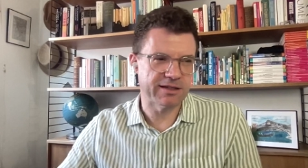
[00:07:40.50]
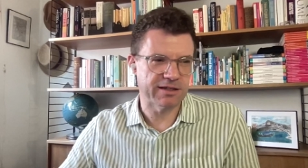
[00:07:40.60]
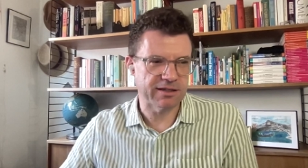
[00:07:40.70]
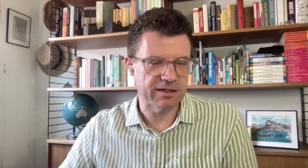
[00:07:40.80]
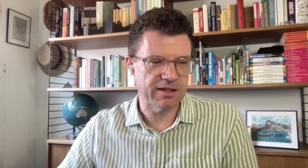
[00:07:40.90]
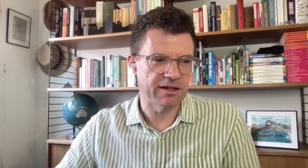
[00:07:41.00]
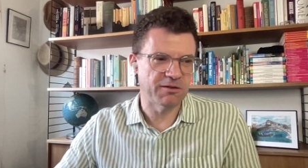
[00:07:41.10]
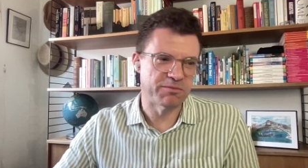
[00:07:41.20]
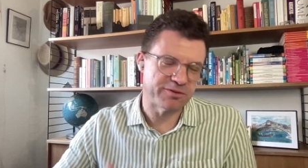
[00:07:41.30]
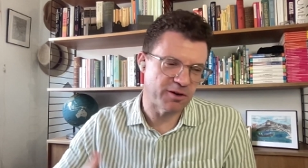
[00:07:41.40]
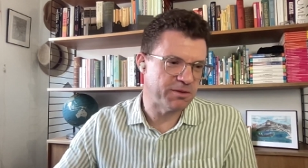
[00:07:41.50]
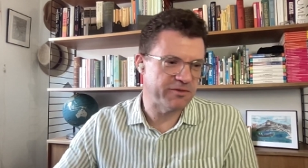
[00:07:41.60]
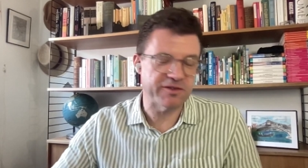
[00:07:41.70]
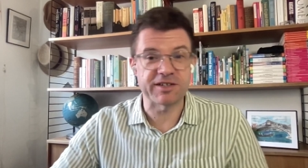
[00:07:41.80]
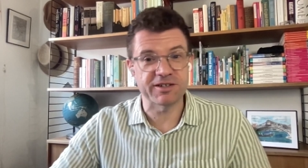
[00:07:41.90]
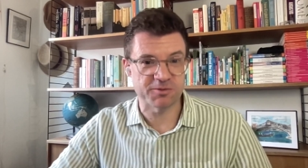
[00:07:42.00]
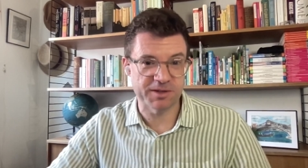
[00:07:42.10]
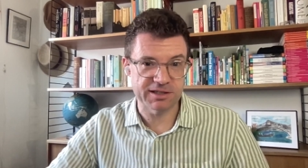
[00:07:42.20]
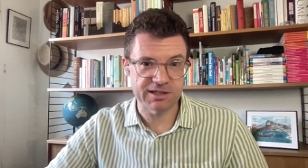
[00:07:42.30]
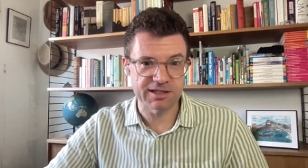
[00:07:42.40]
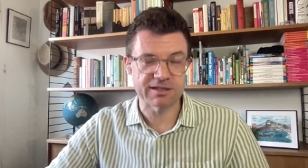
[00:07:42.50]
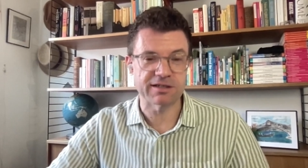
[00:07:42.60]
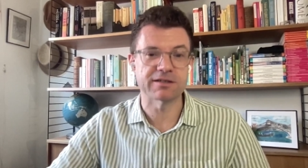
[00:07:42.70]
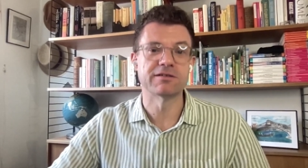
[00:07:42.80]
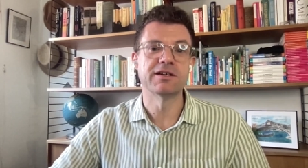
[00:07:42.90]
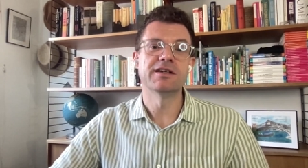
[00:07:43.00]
that probably 15 or 20 years ago,